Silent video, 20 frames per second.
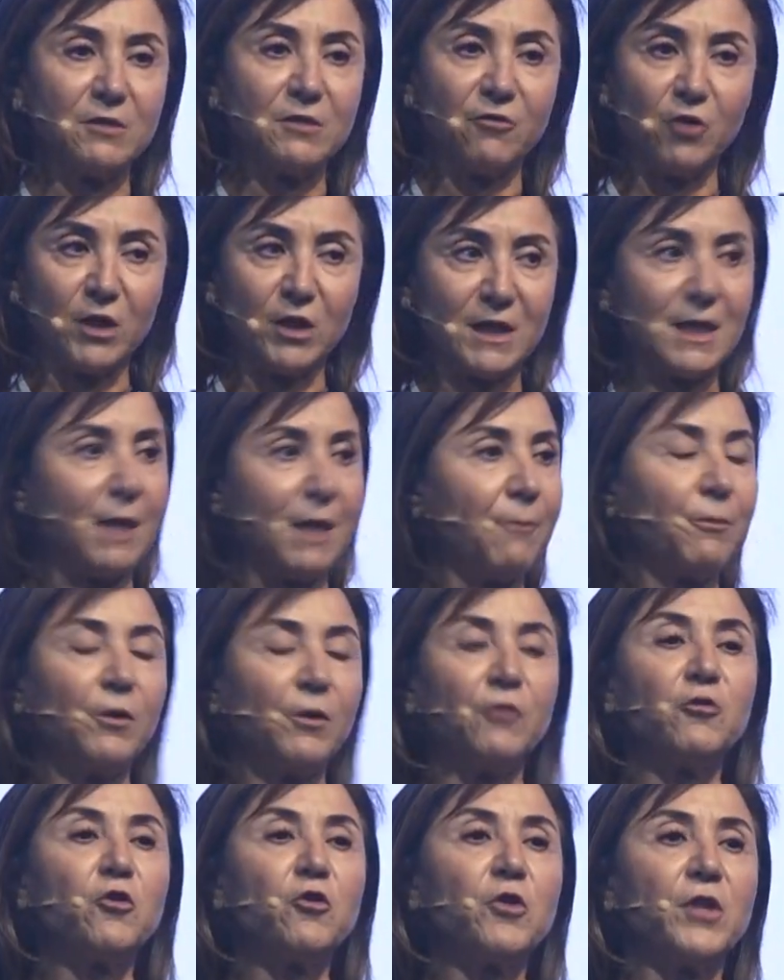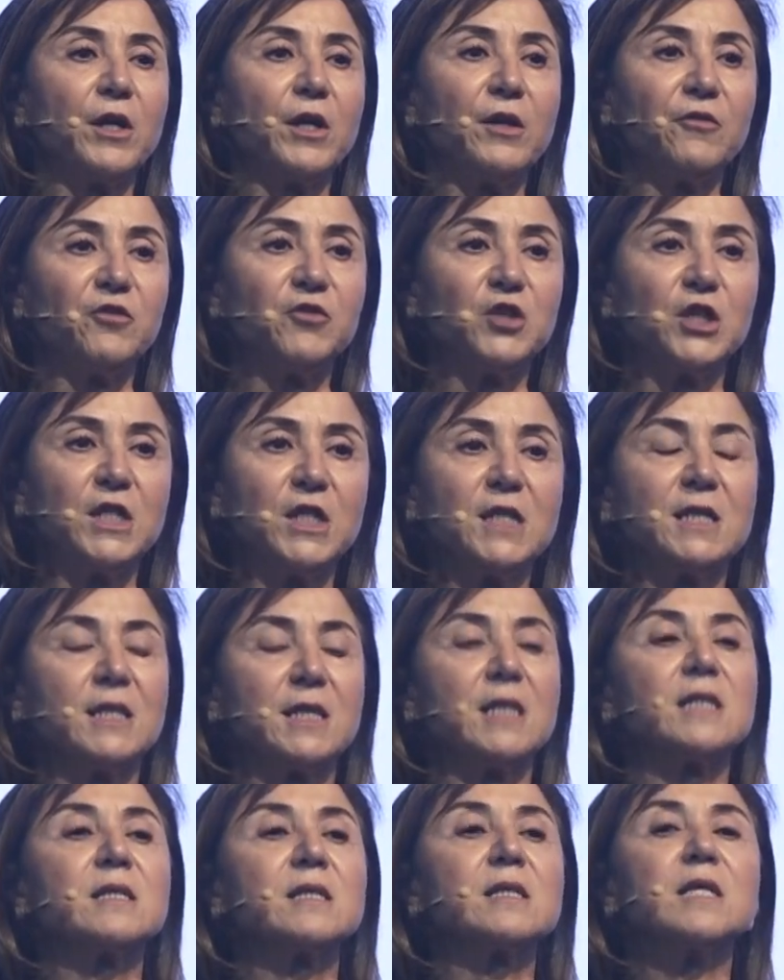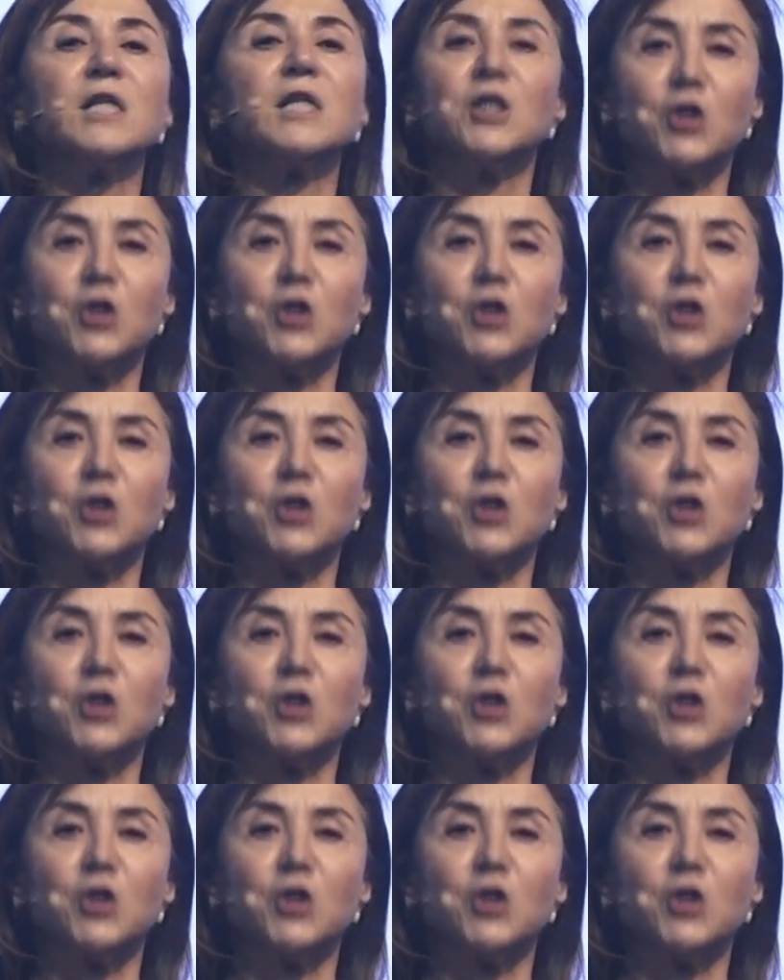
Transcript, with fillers: for example, for the refugees is